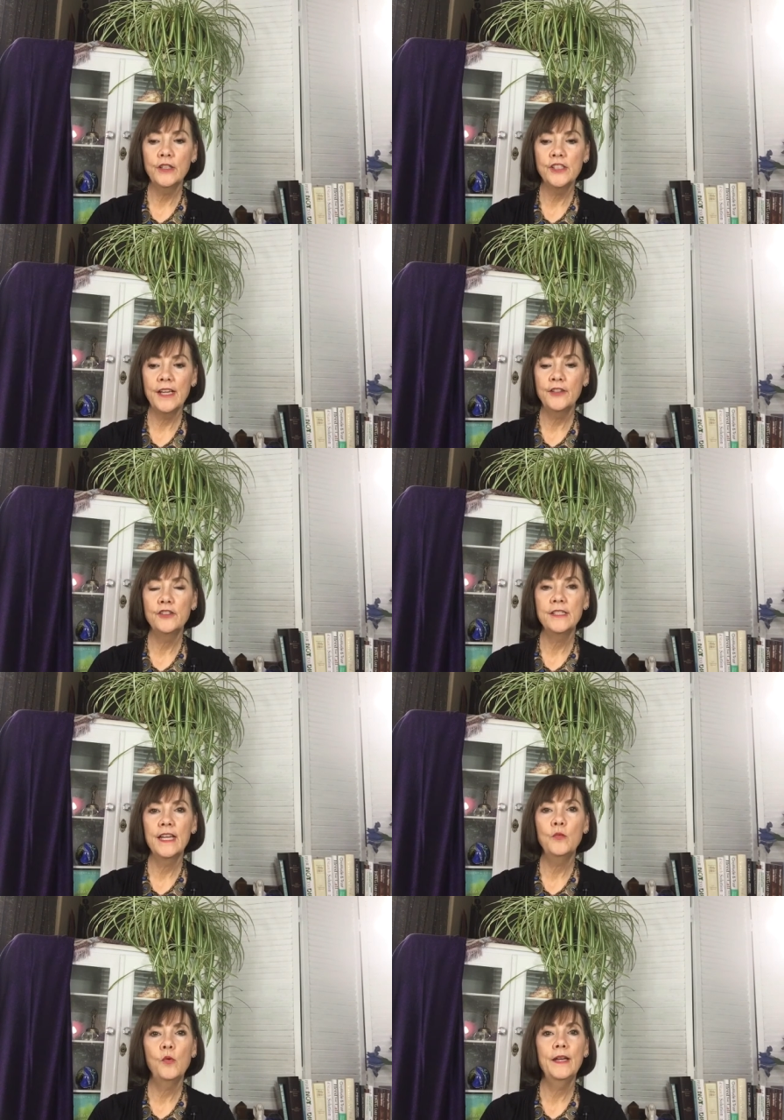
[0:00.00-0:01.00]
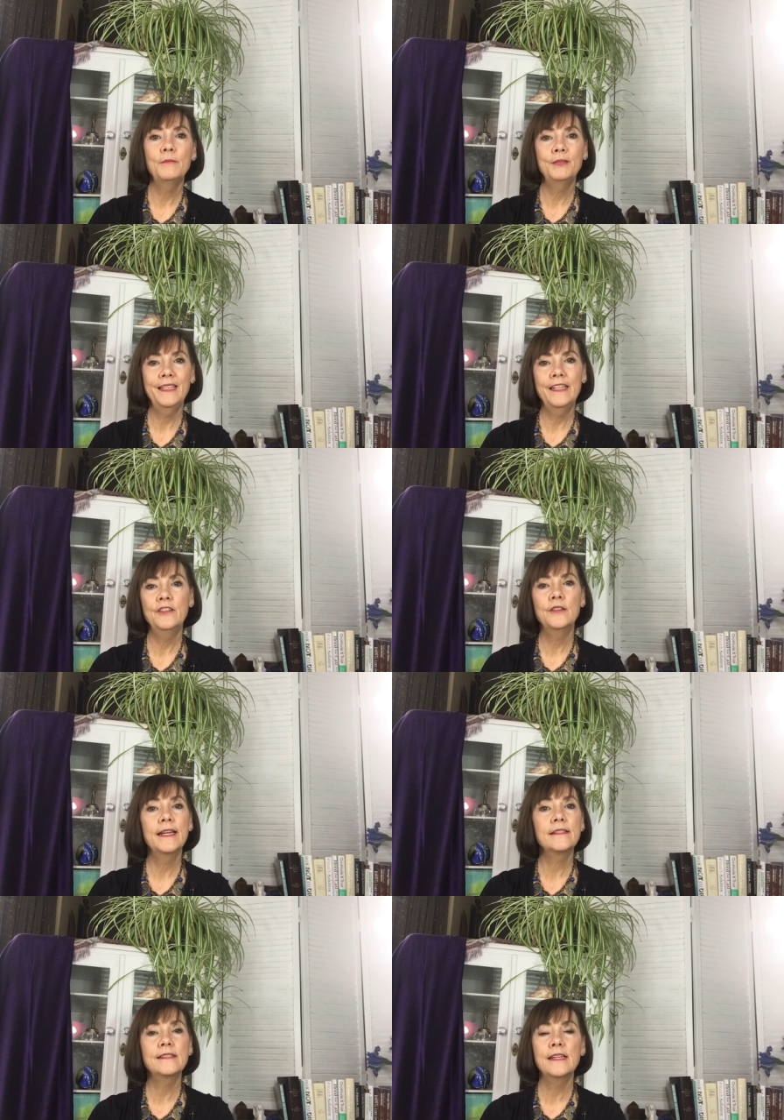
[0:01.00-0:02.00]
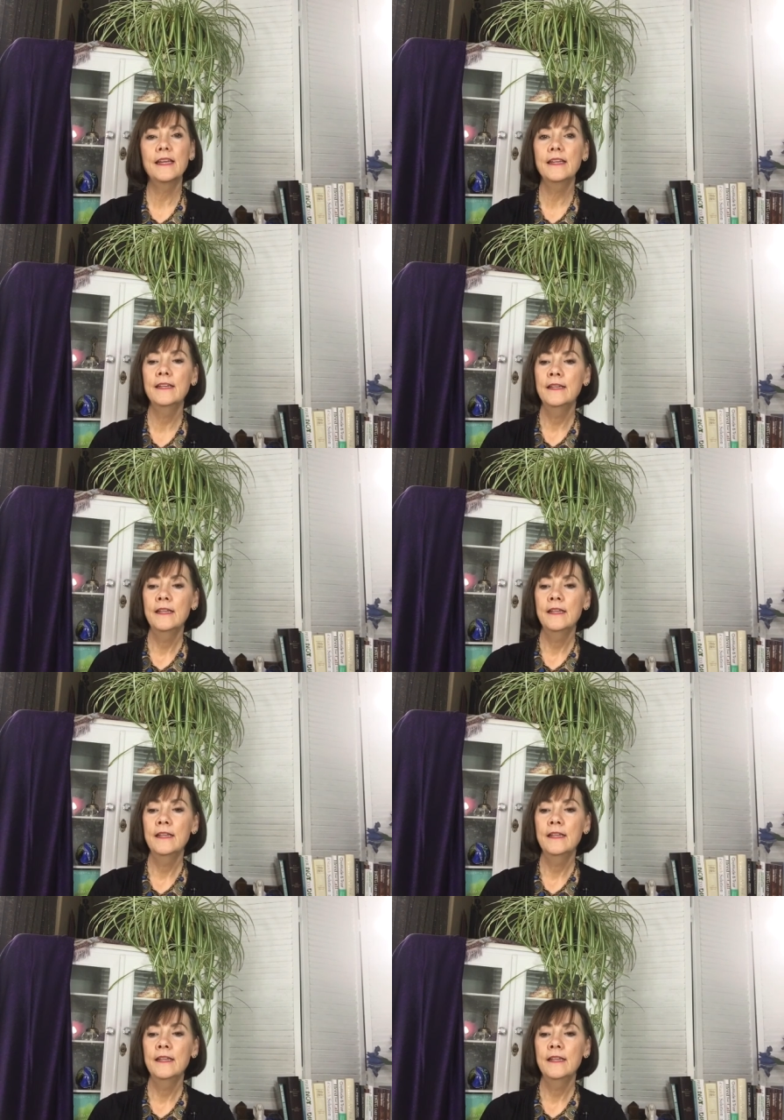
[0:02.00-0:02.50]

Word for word: at how your day went, plan your next day,